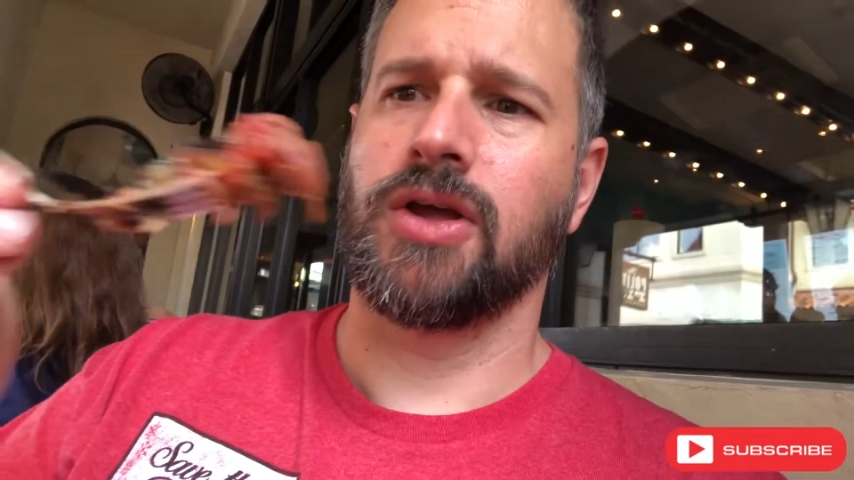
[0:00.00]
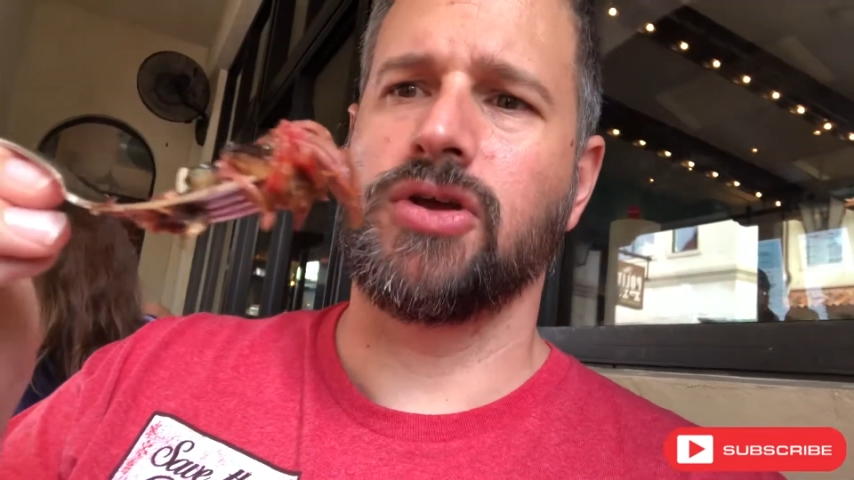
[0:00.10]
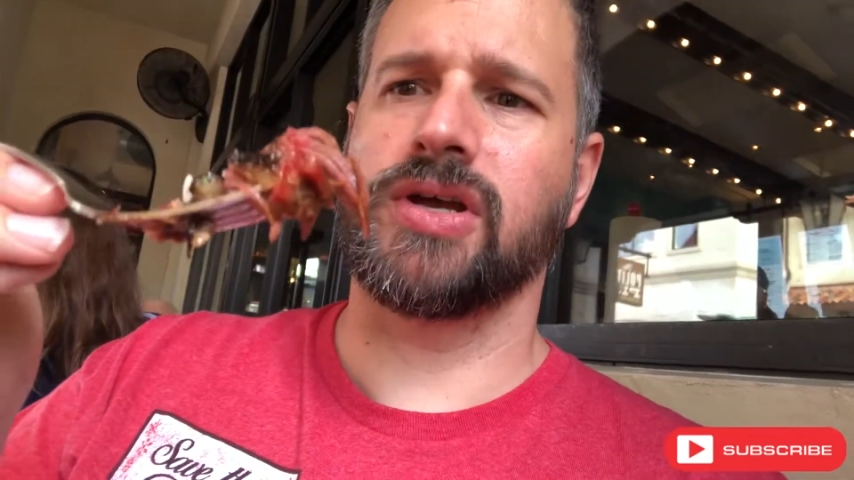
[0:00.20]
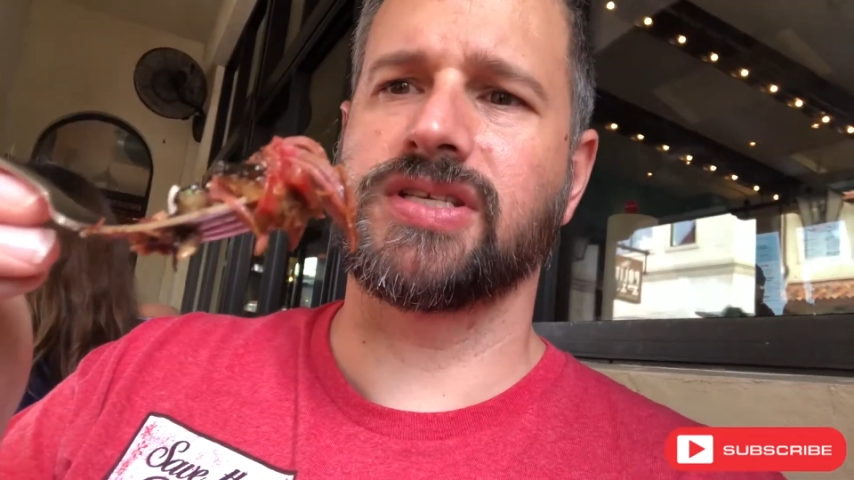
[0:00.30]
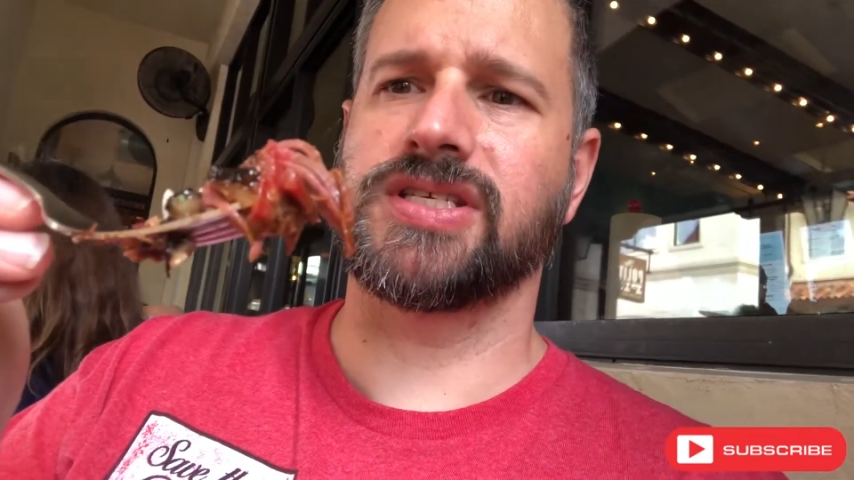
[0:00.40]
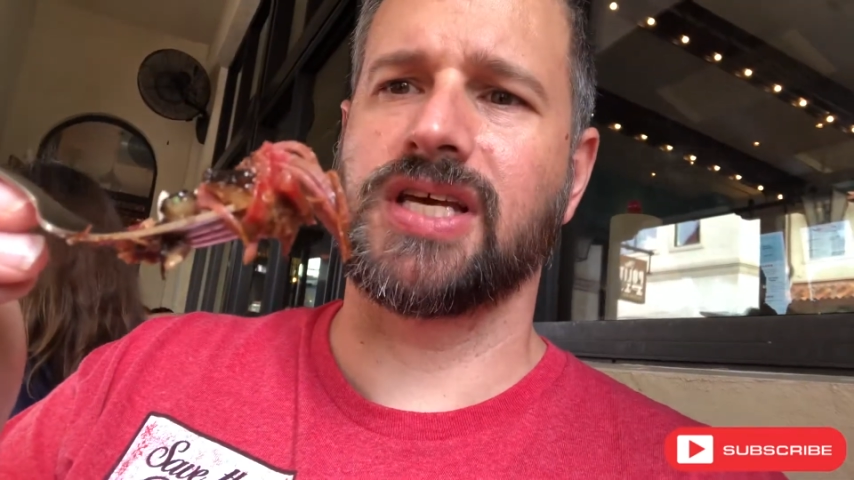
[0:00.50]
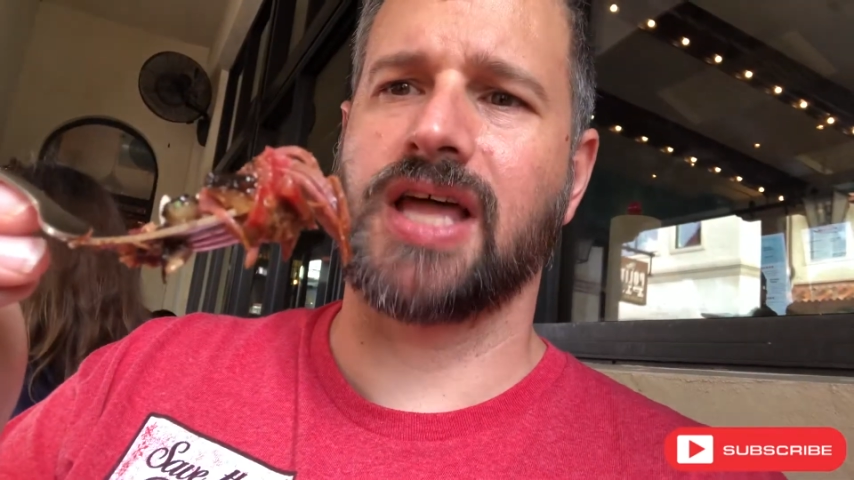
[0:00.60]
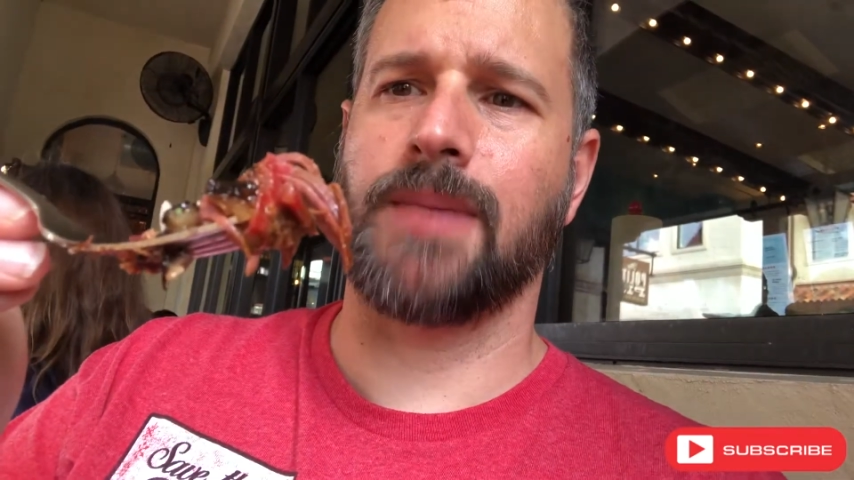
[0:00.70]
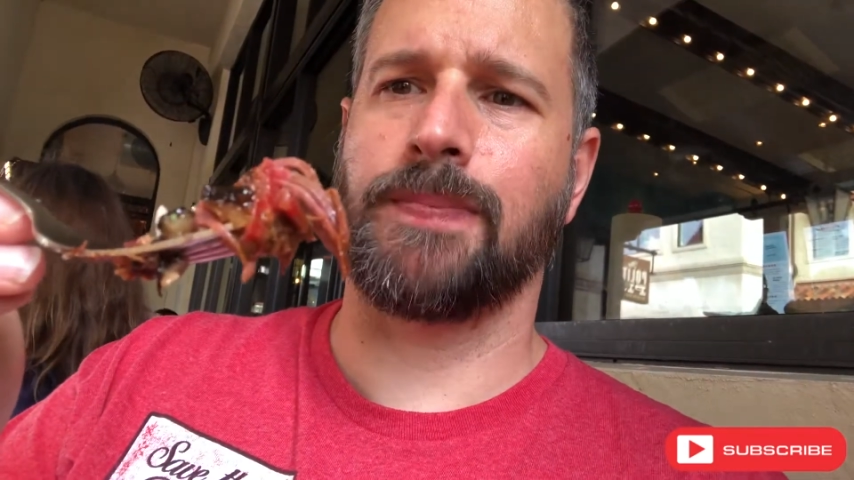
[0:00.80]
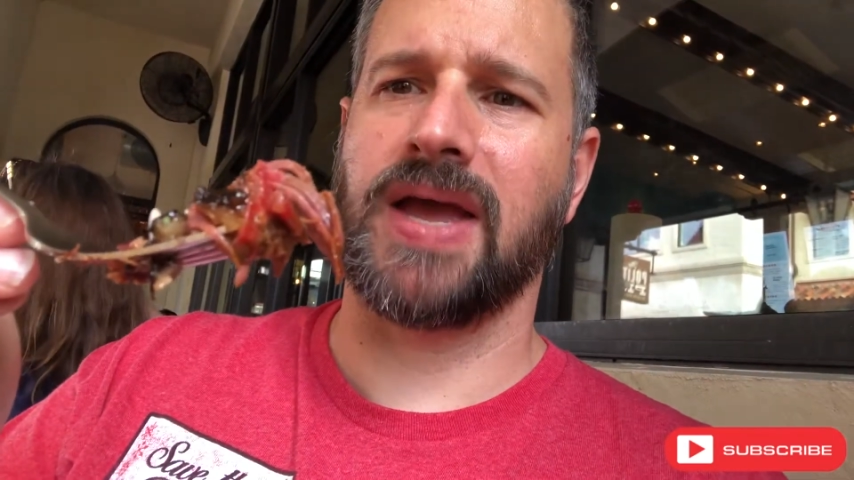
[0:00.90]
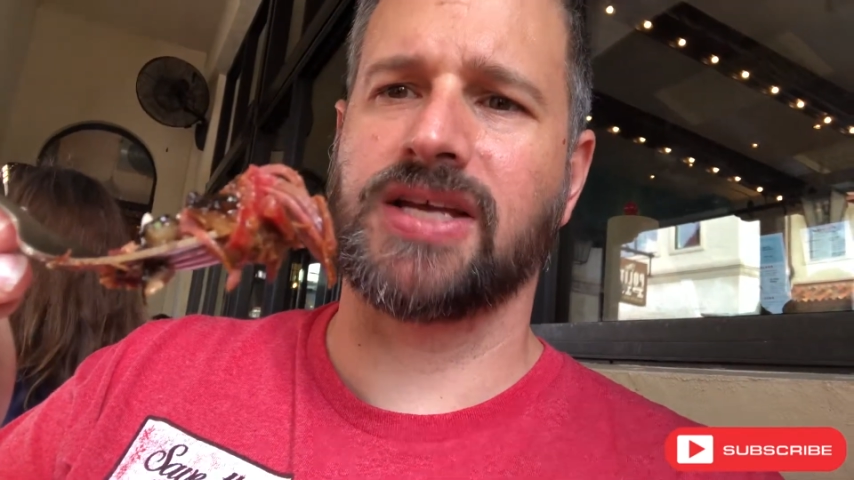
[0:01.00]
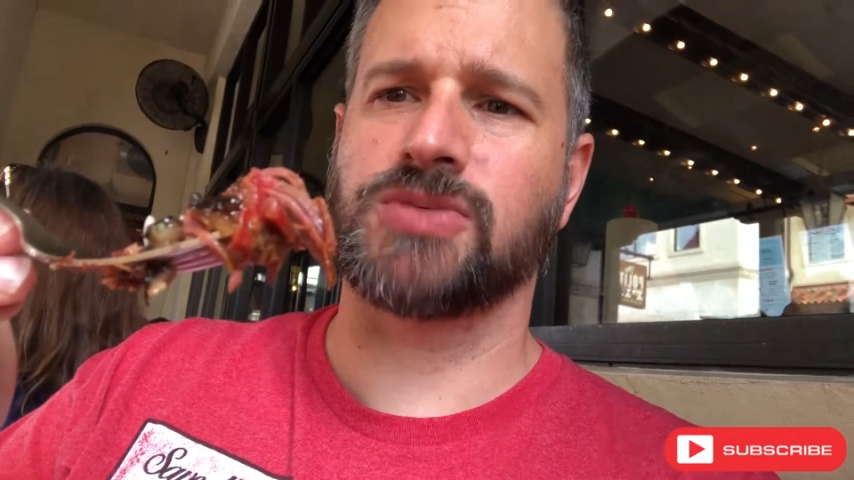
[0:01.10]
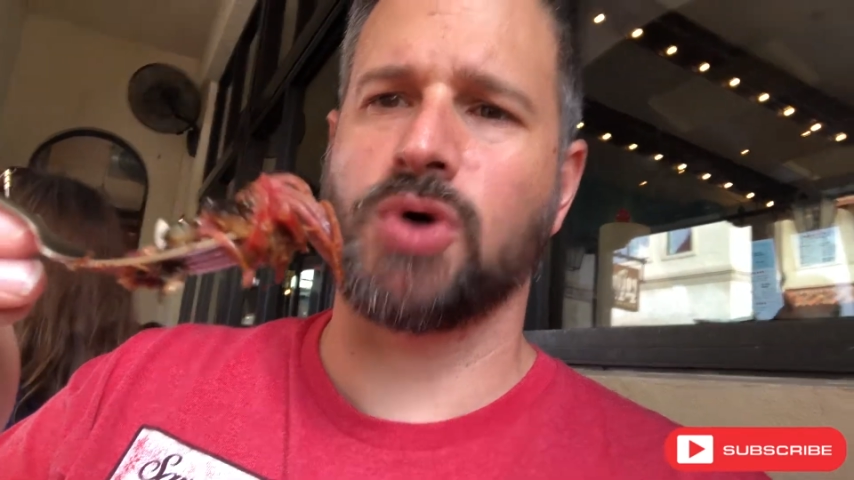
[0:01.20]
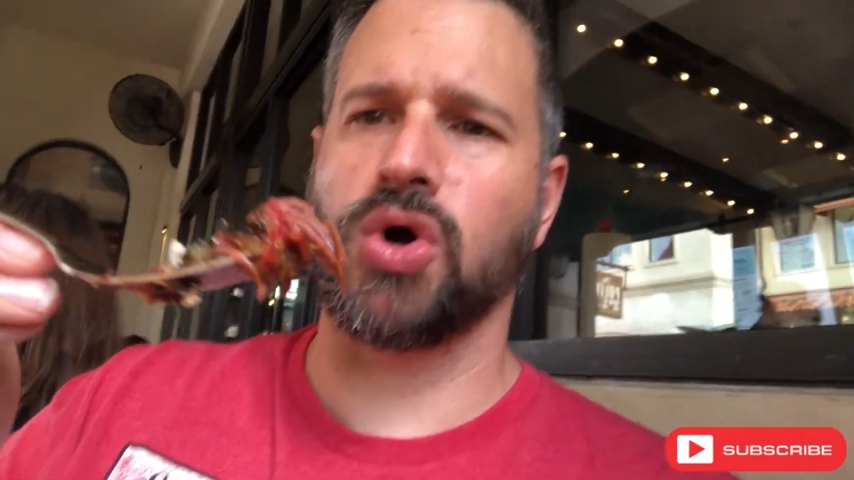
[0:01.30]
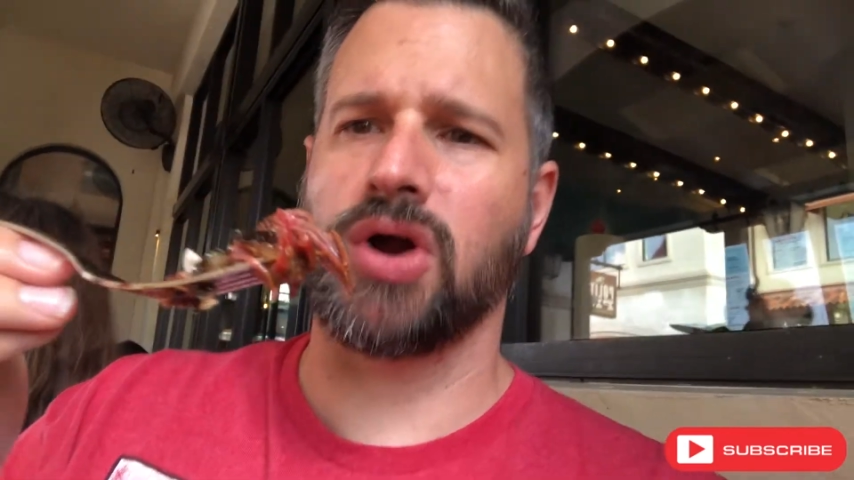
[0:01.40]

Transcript: You can see that pink smoke